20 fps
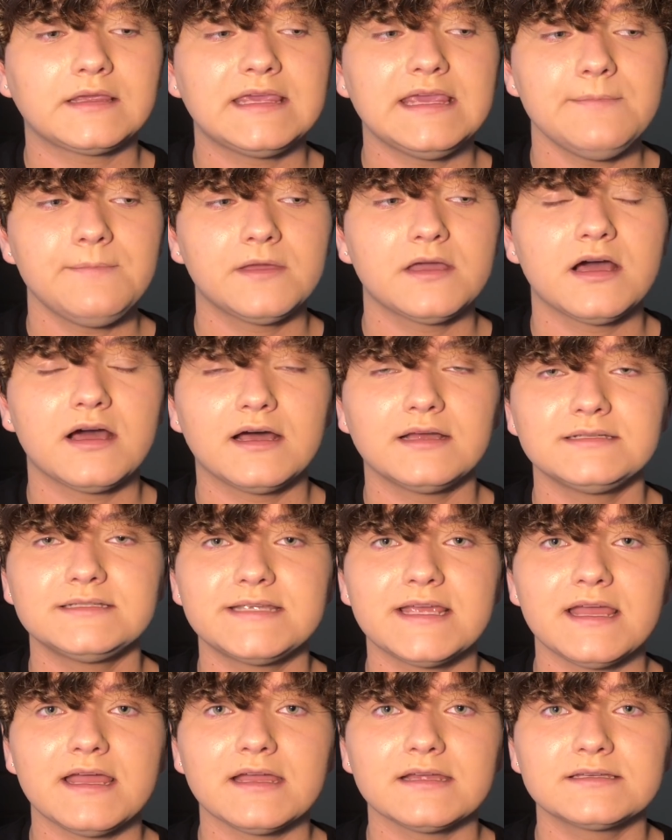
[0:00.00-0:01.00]
Keep
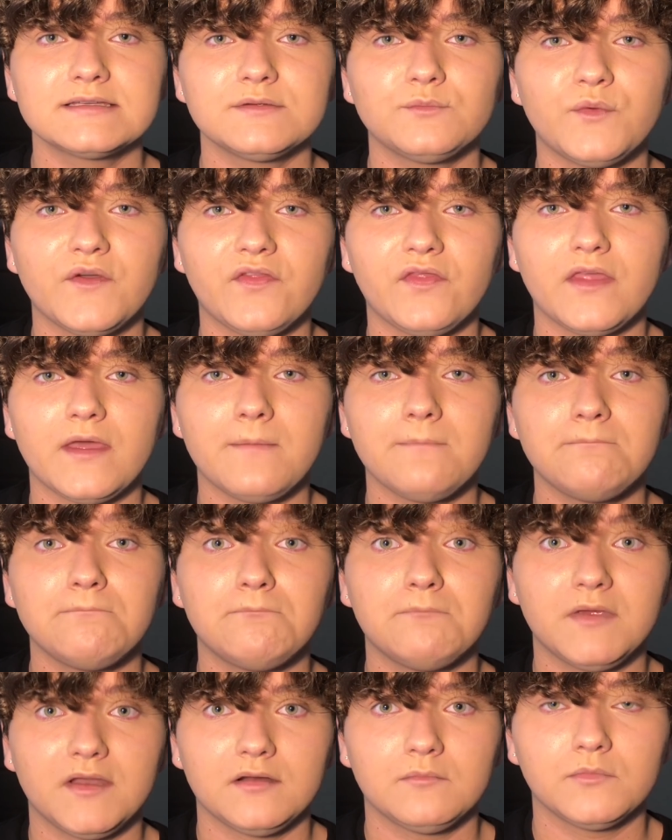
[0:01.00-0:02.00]
contact with them
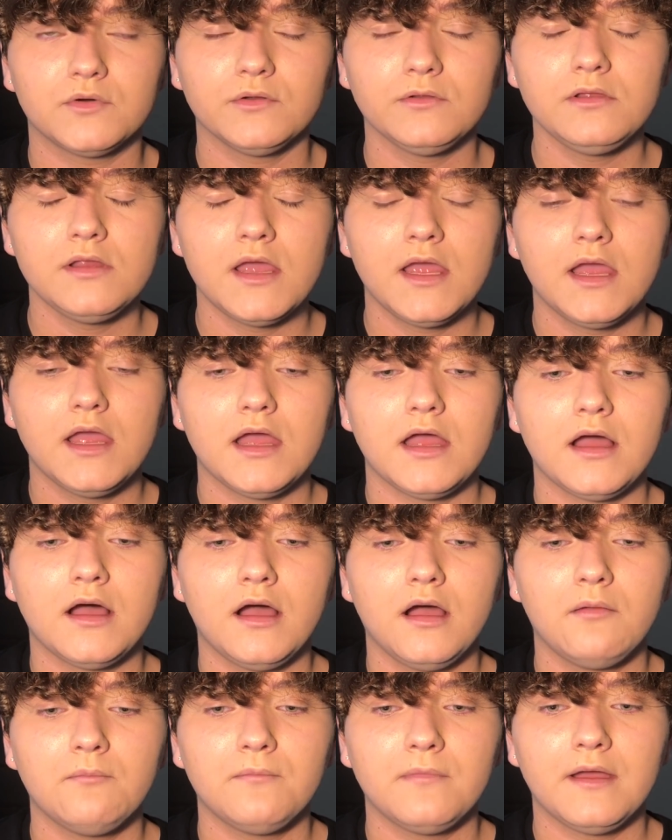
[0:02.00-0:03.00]
minimal
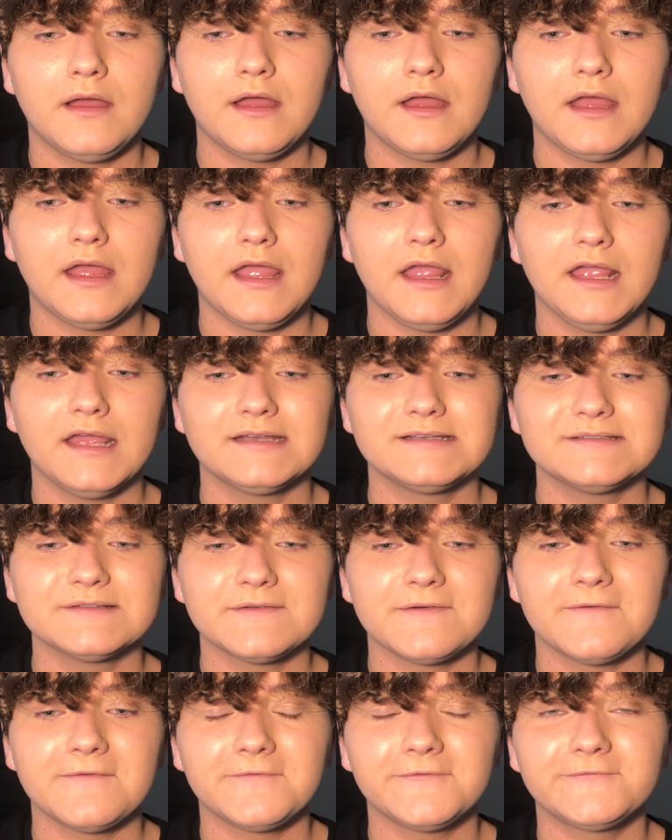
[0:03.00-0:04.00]
um, and
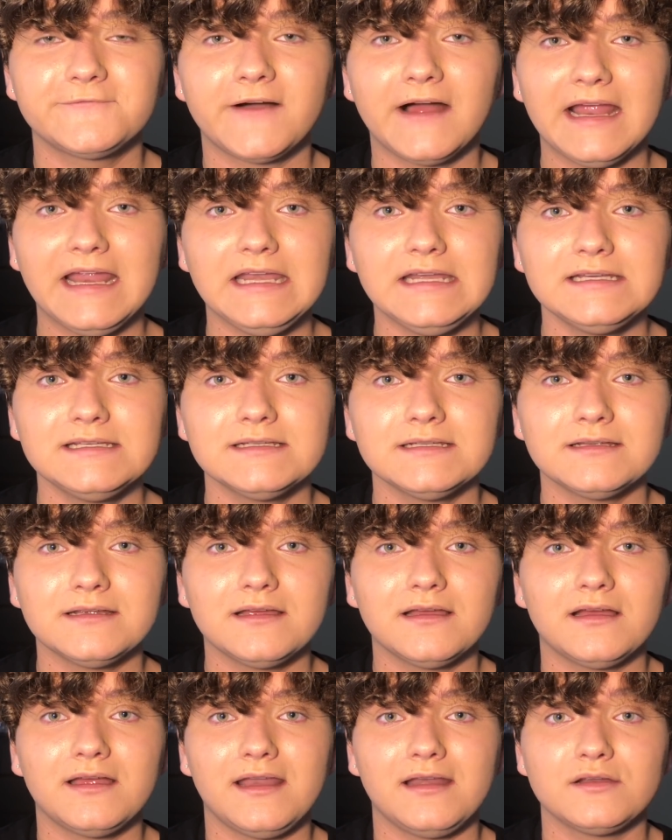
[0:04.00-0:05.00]
find
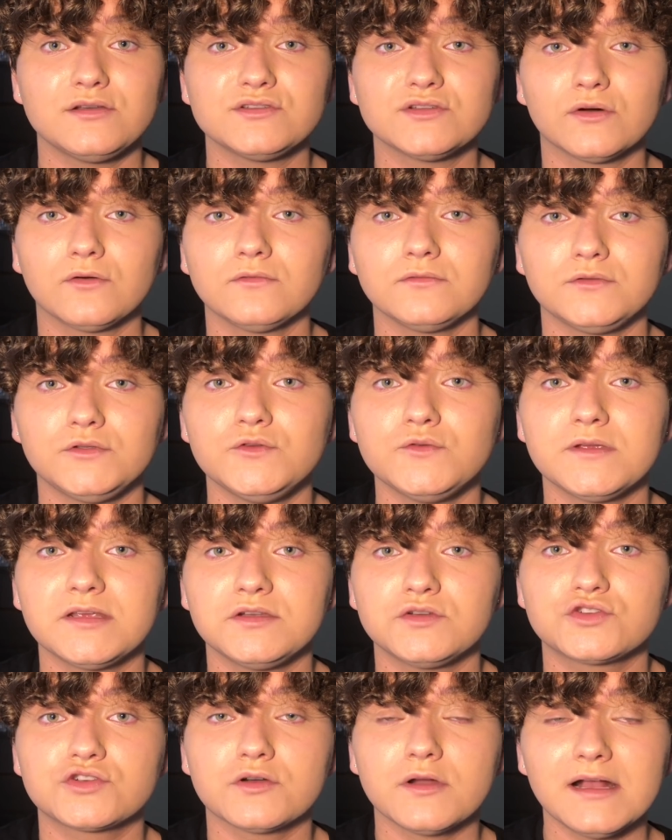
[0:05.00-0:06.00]
an adult you
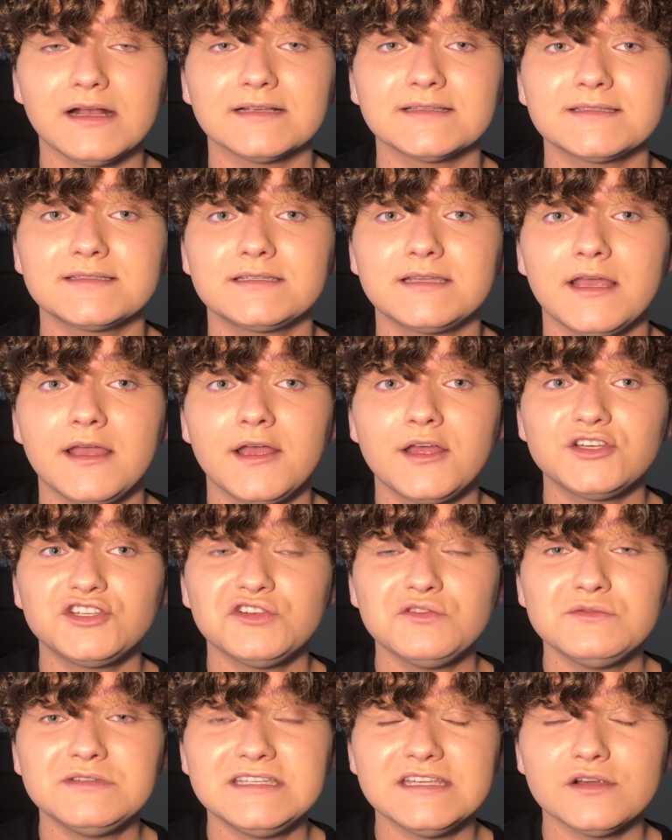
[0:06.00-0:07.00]
can trust
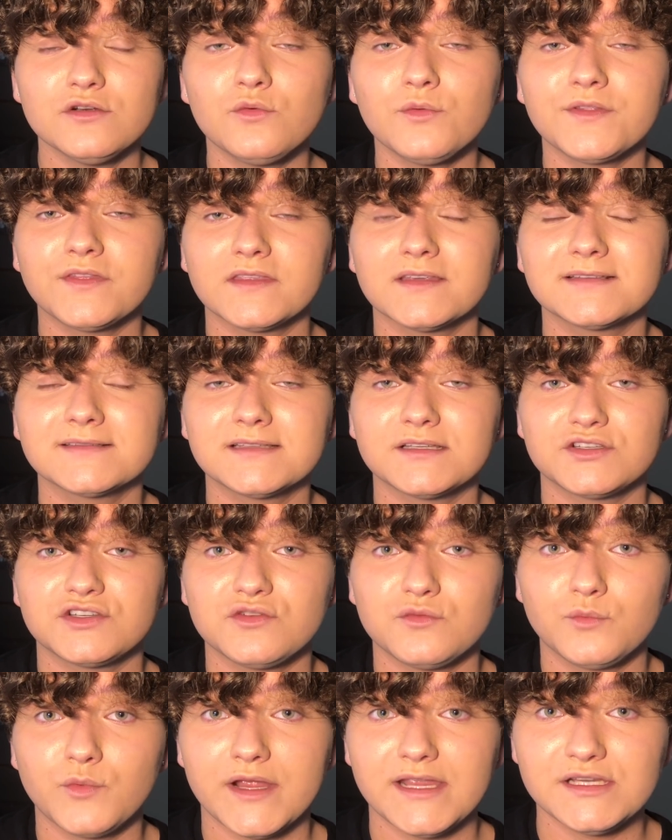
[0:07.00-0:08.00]
to deal with the
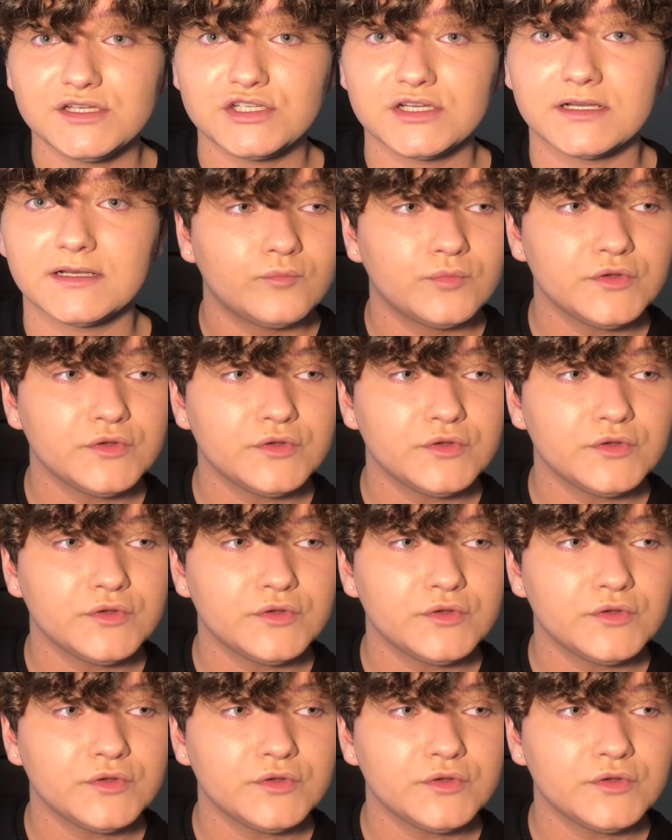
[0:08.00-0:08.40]
situation.